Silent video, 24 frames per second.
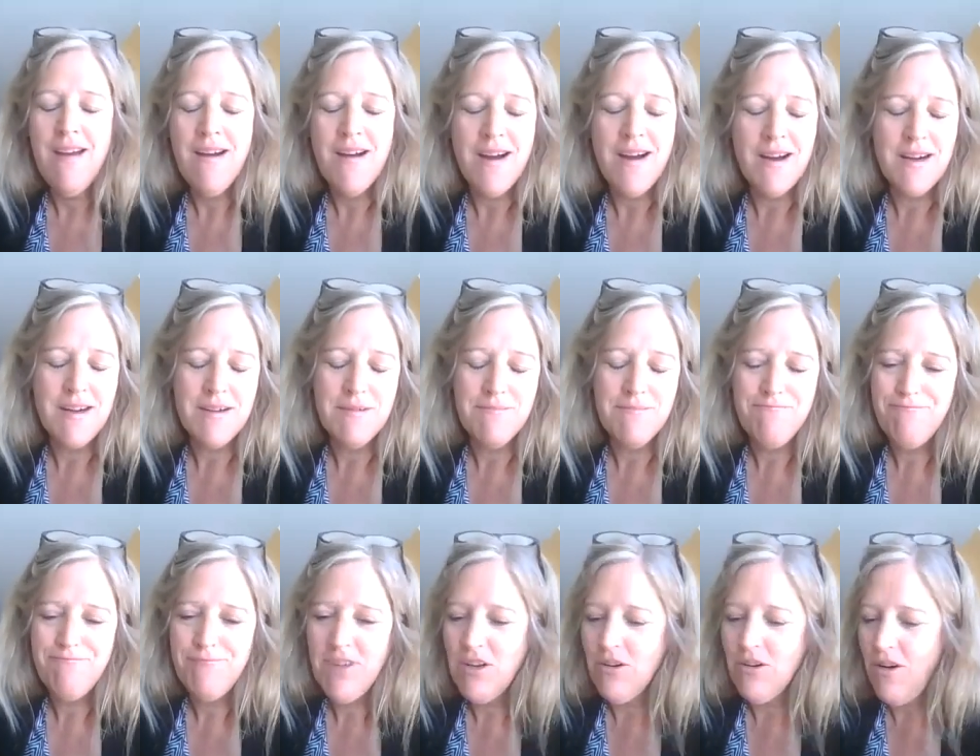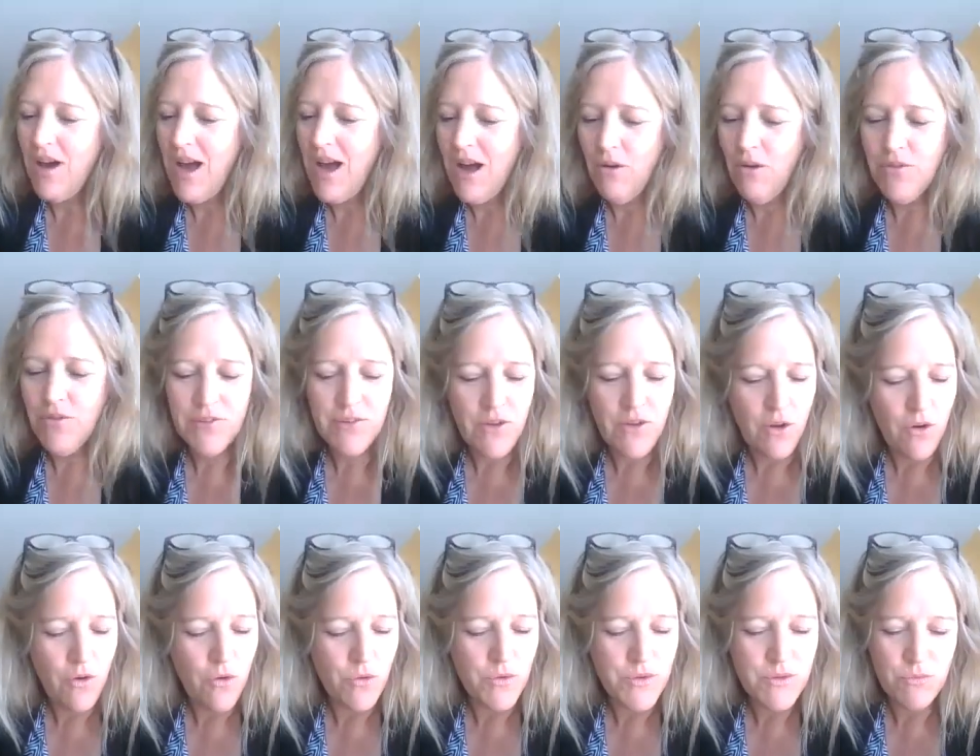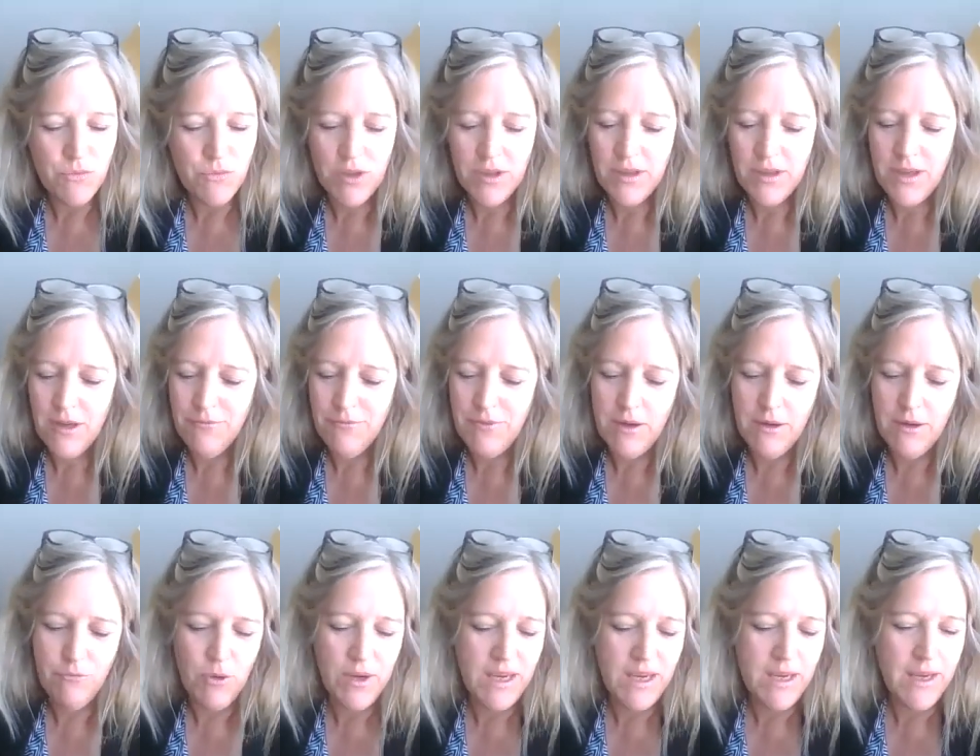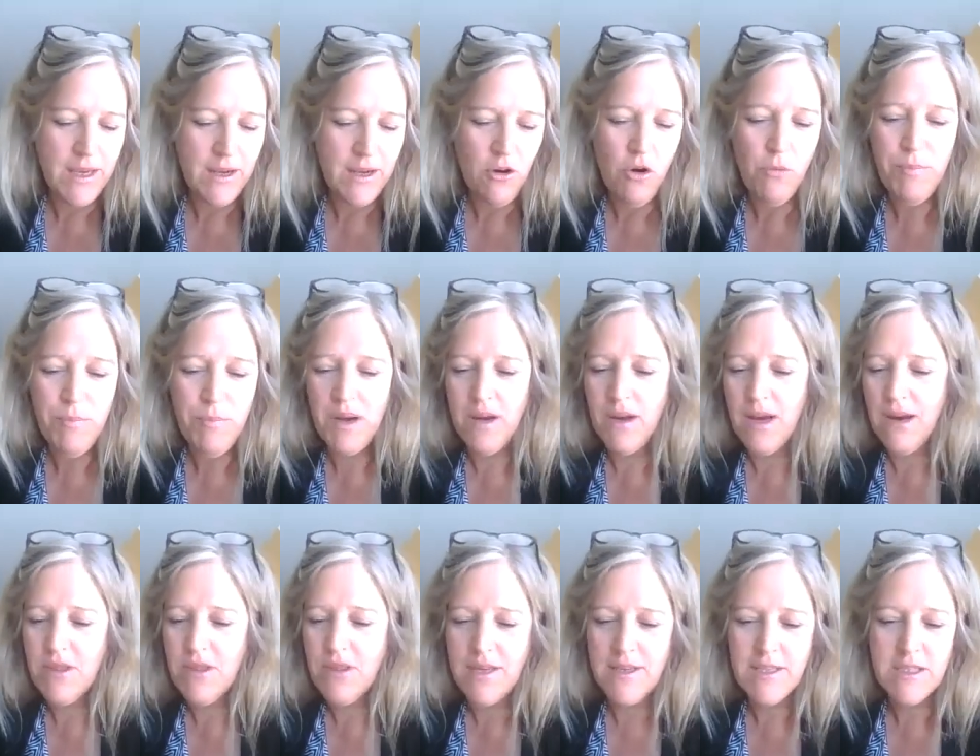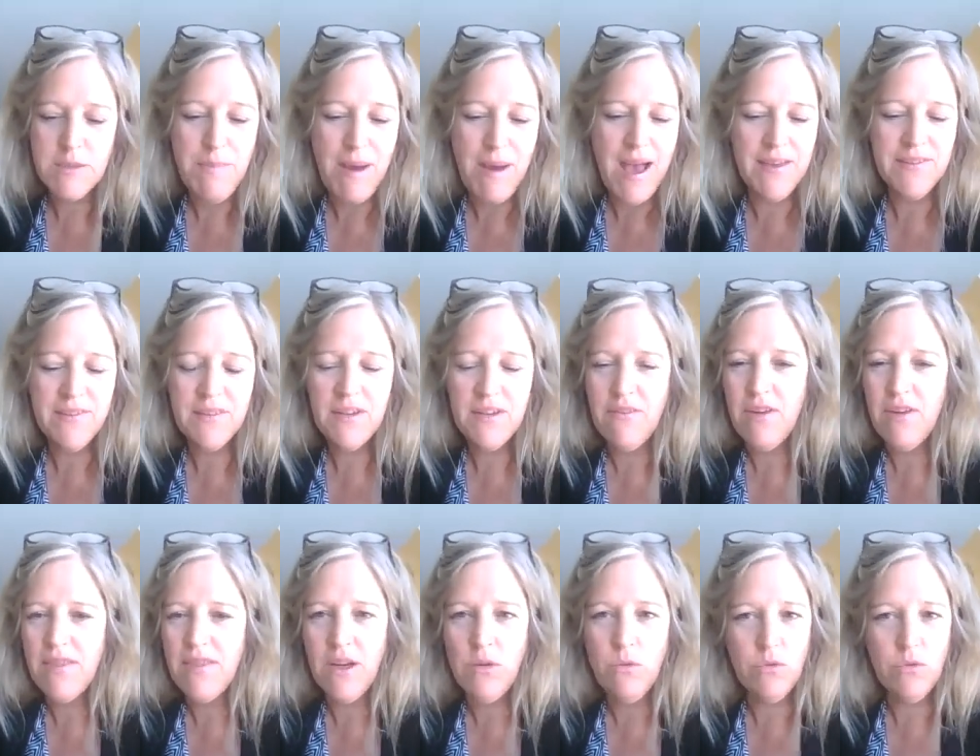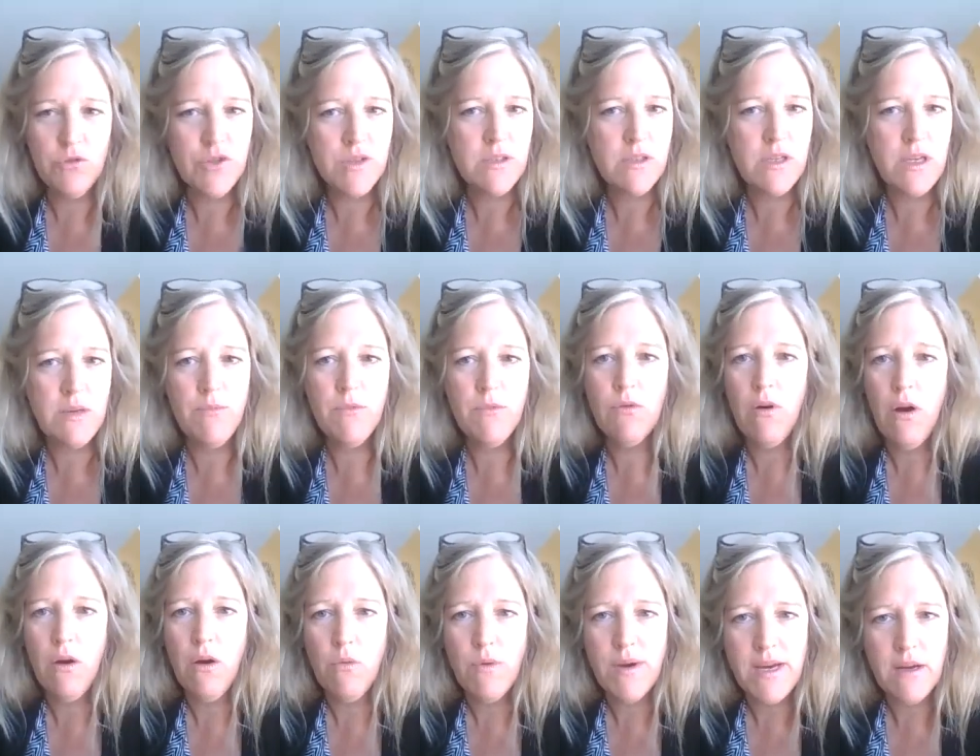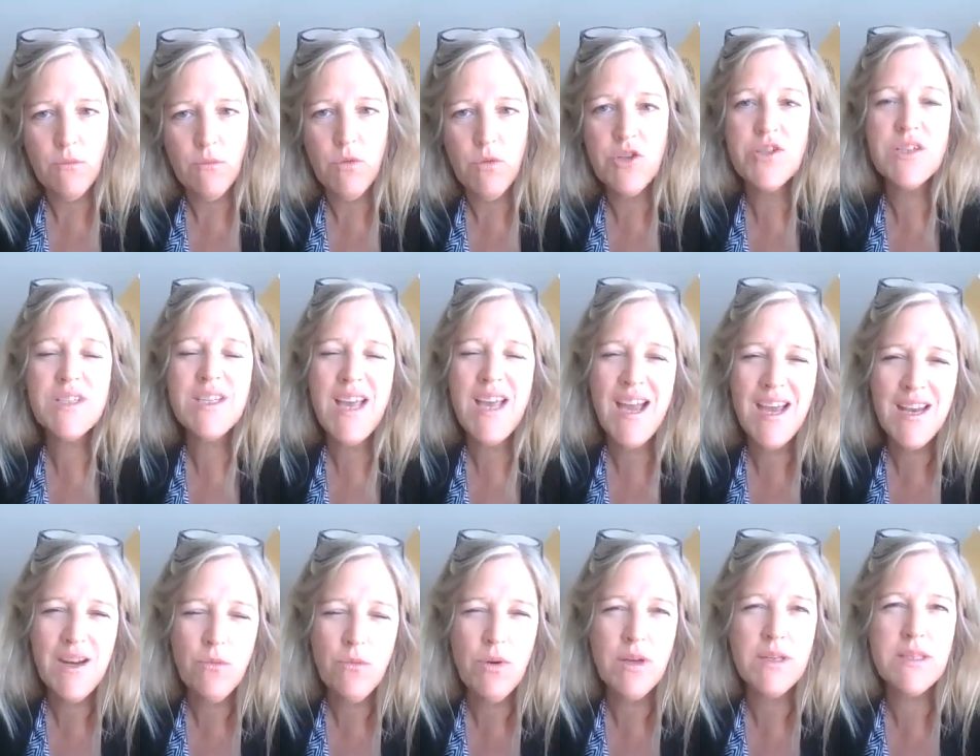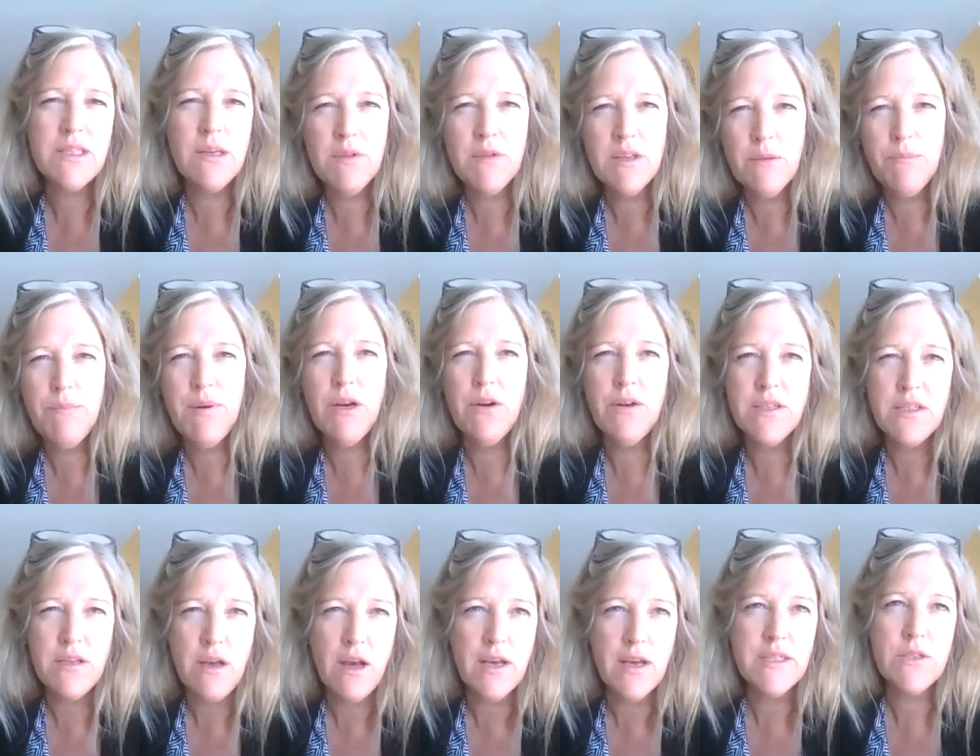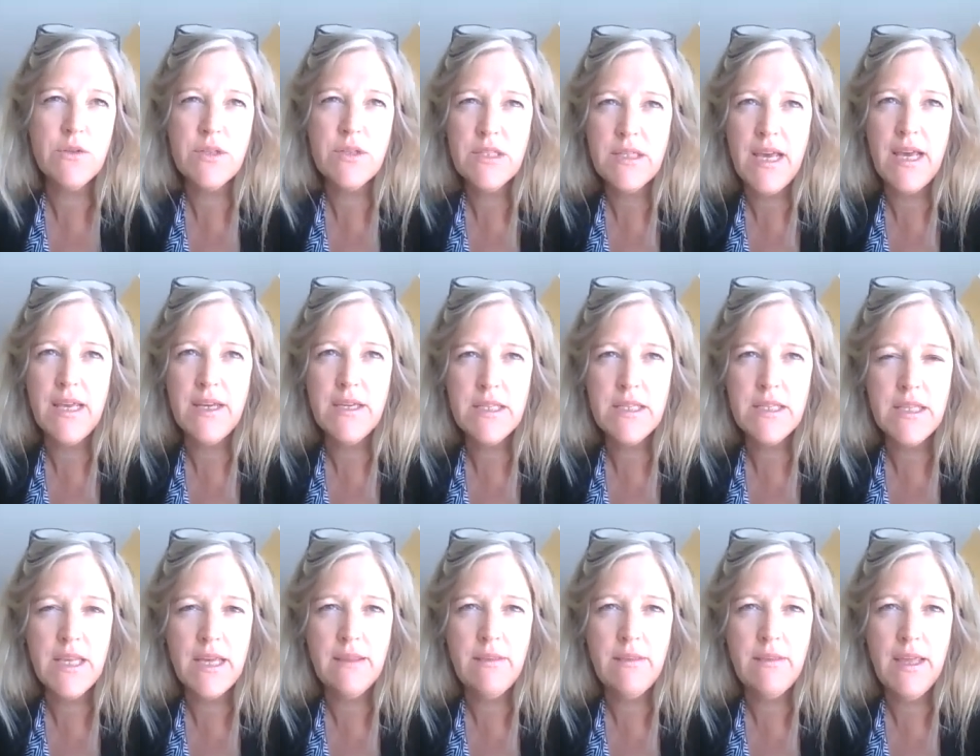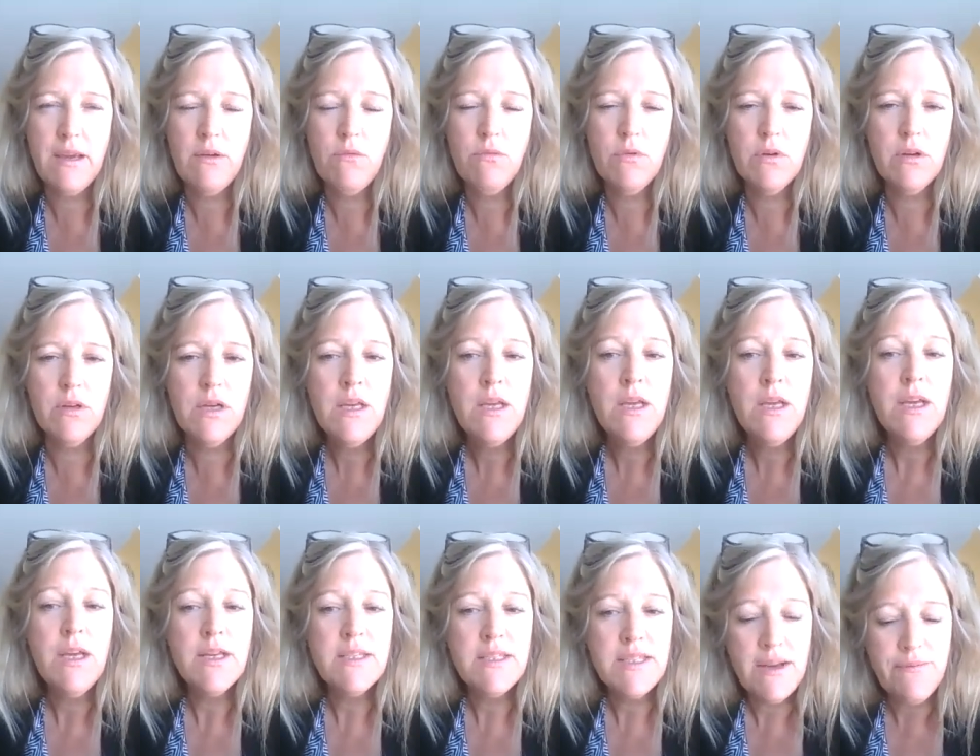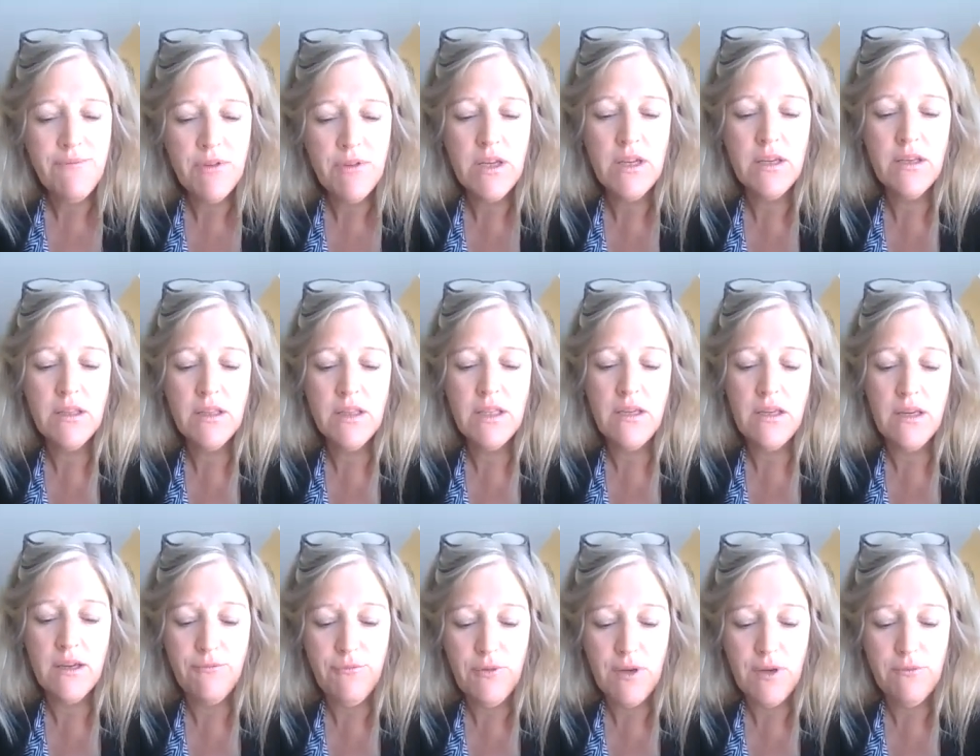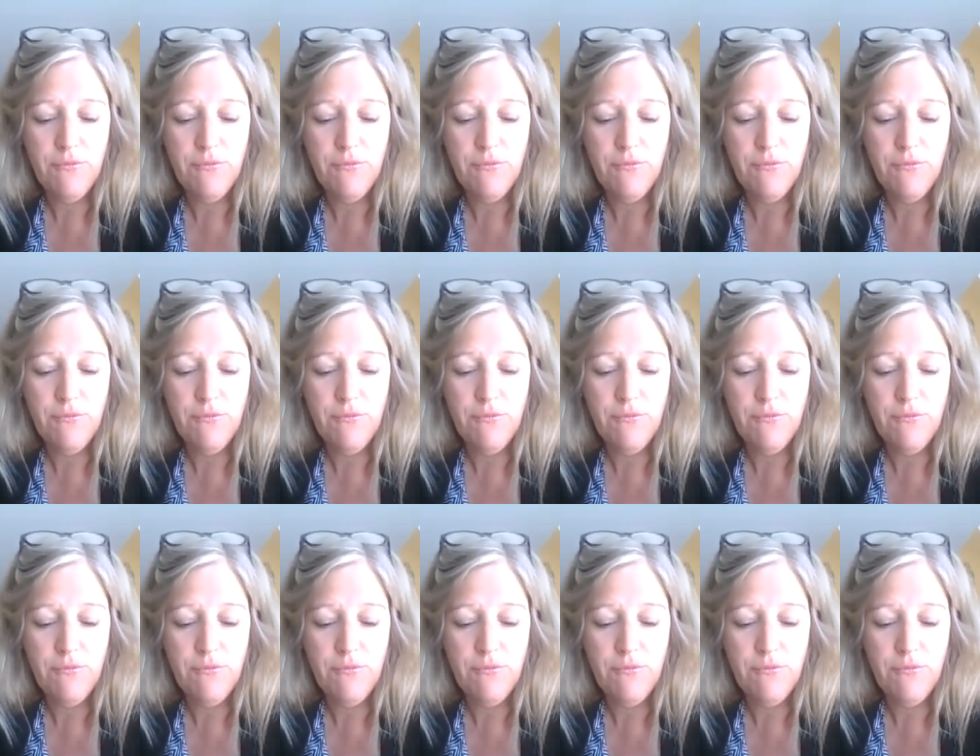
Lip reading: how this goes, really. If we can get open and everything's positive, I think we'll just keep growing. And which is kind of what some of the parents also said, is that they would definitely,